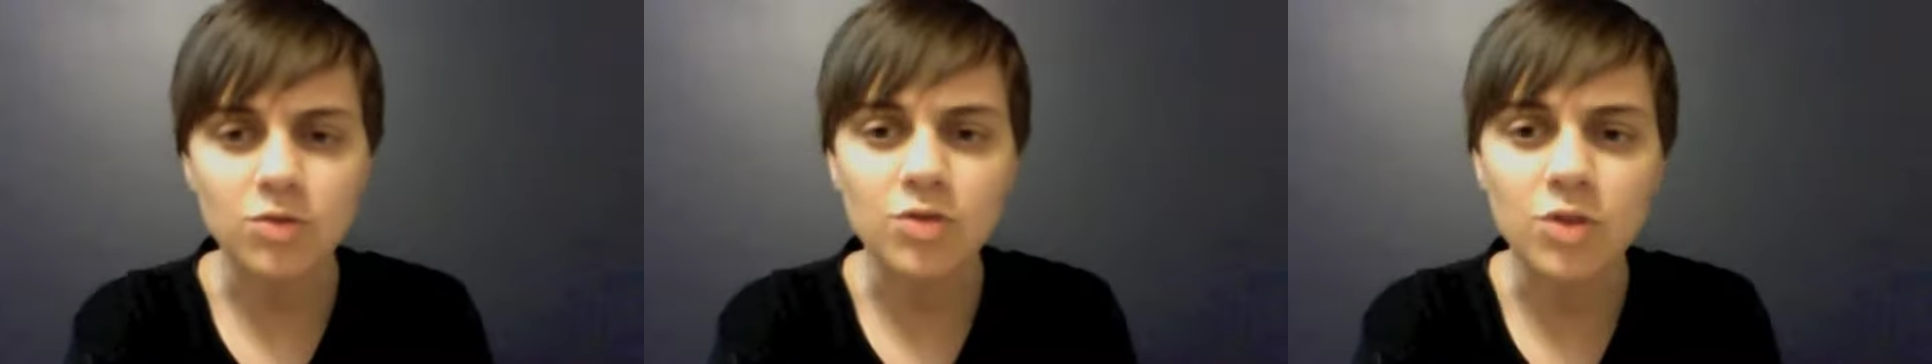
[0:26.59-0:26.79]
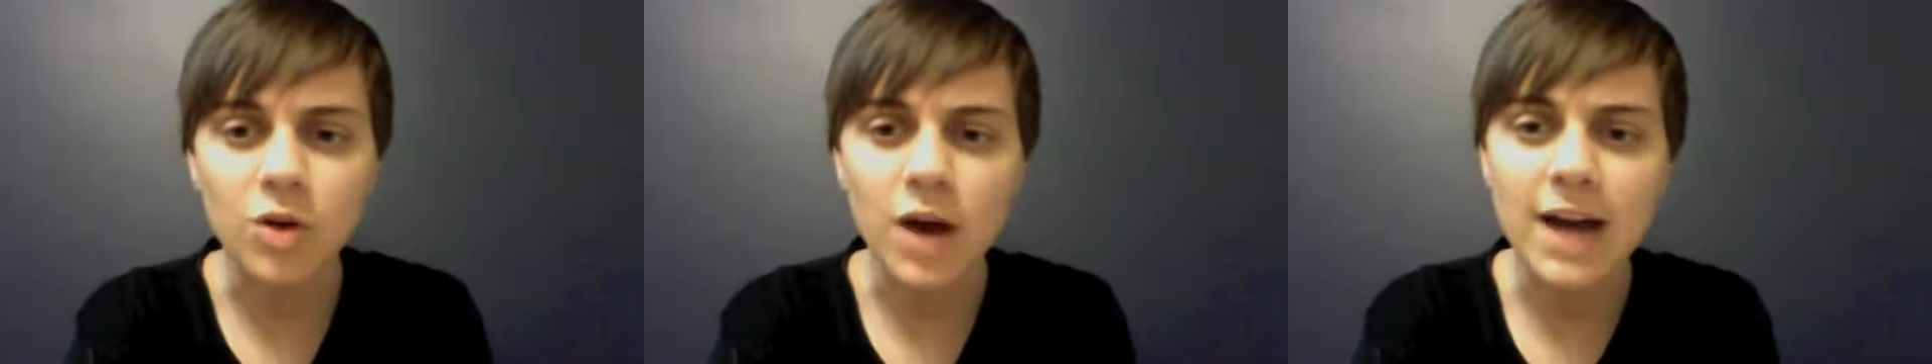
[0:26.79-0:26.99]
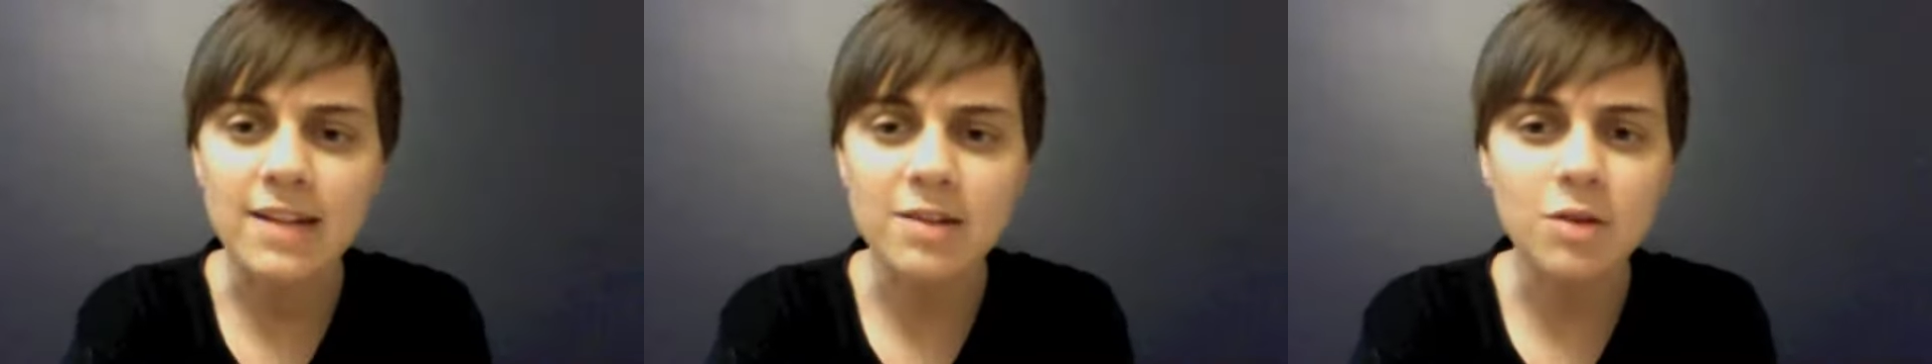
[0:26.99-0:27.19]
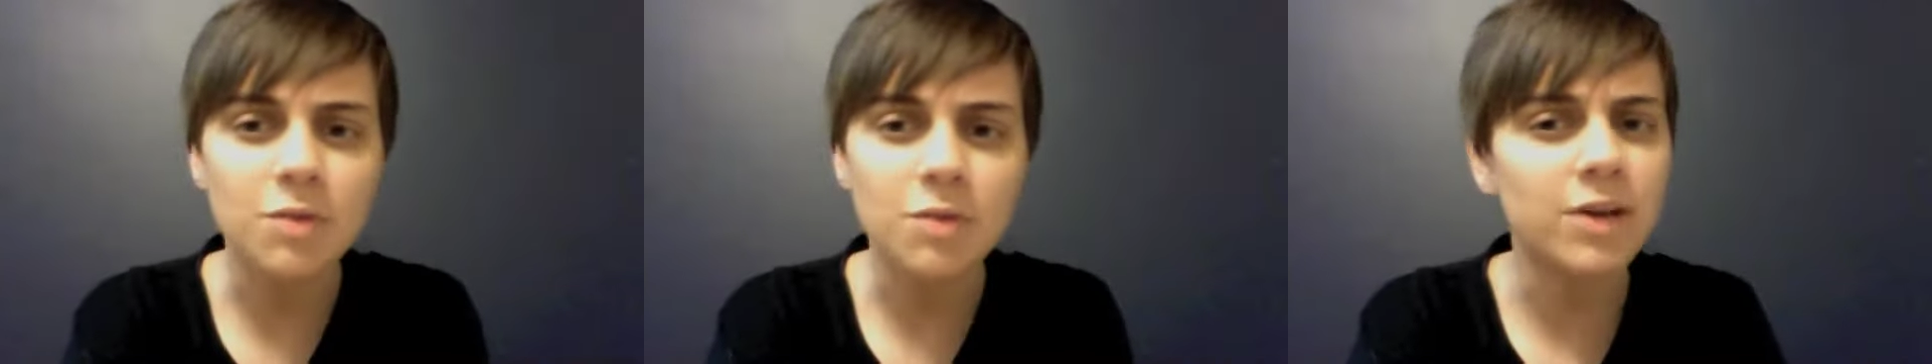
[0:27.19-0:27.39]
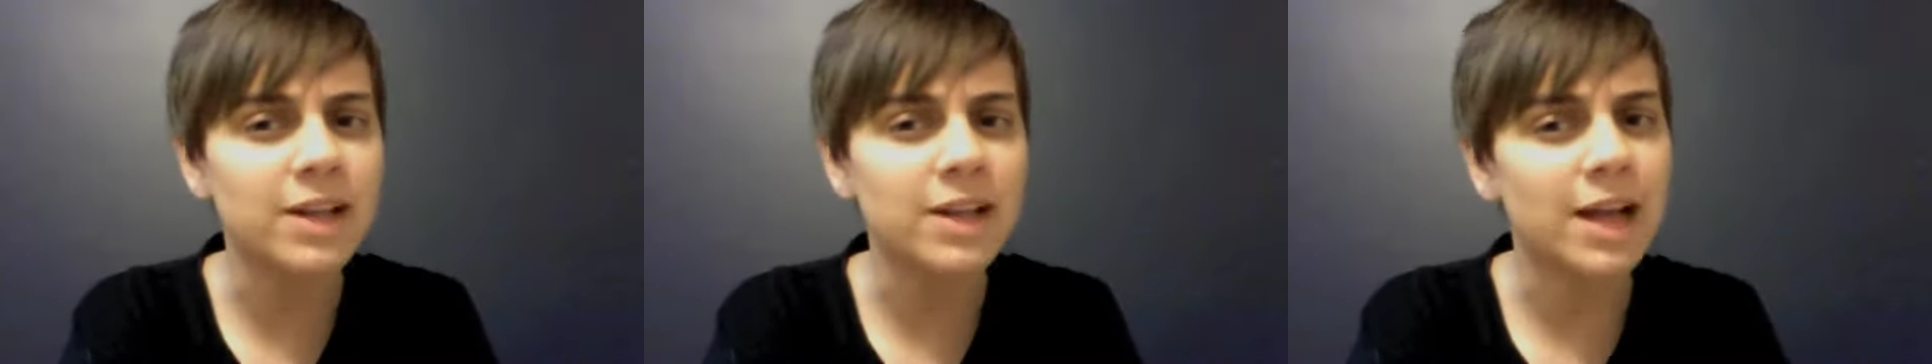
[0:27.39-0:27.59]
So I did
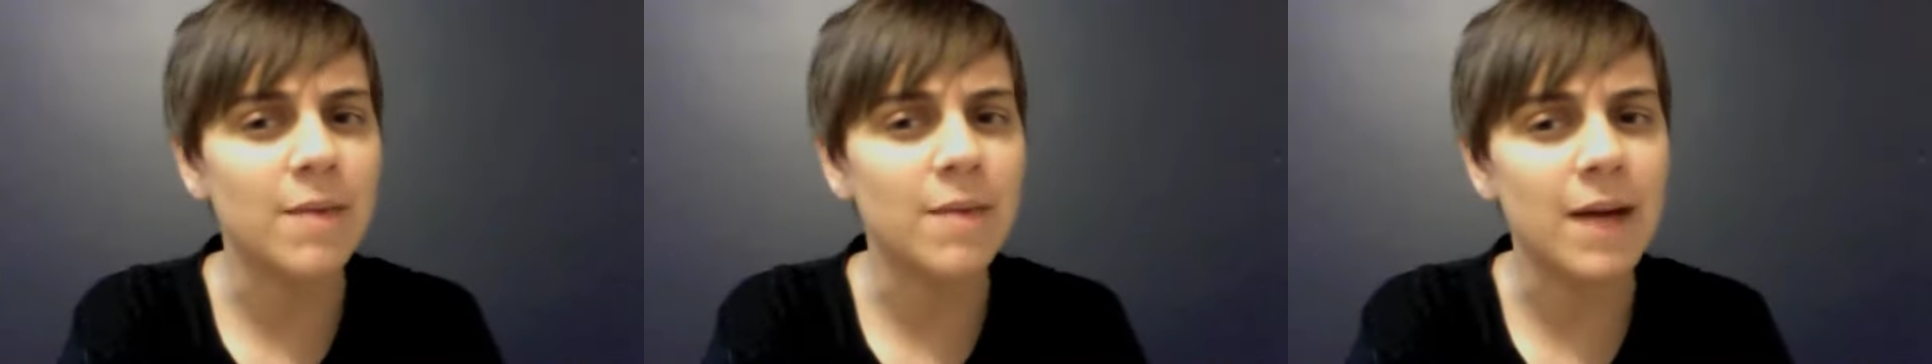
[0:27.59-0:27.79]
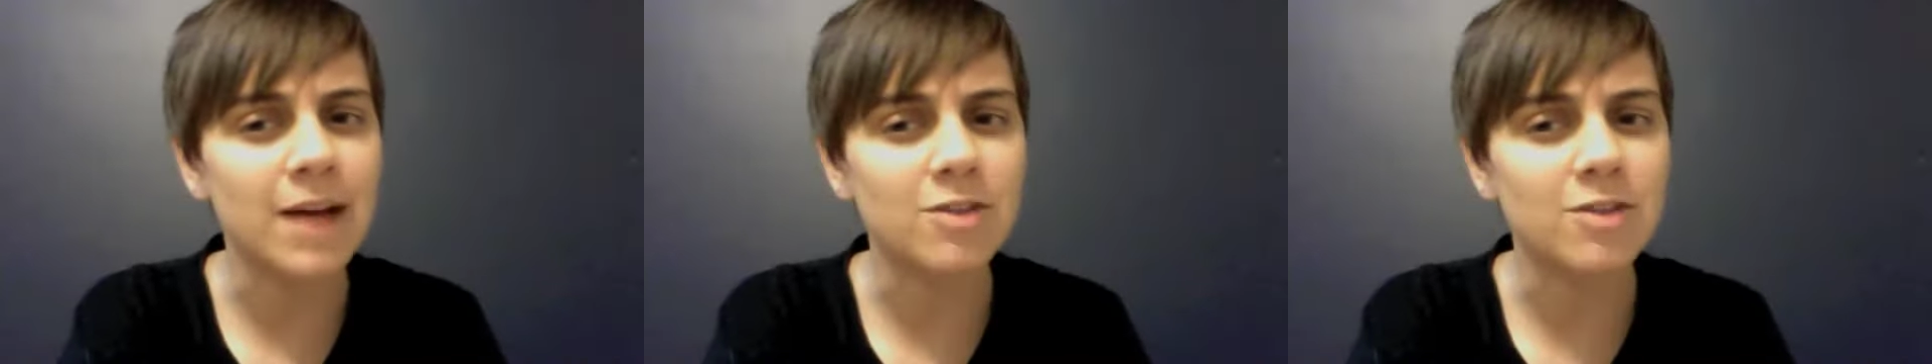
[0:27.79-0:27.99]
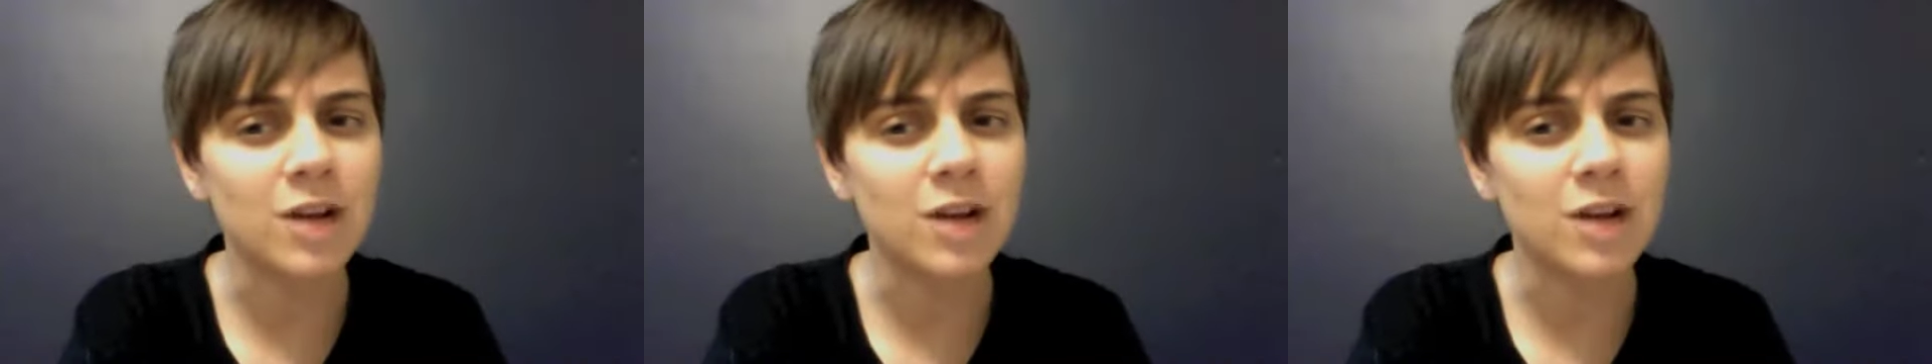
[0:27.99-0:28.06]
not find out about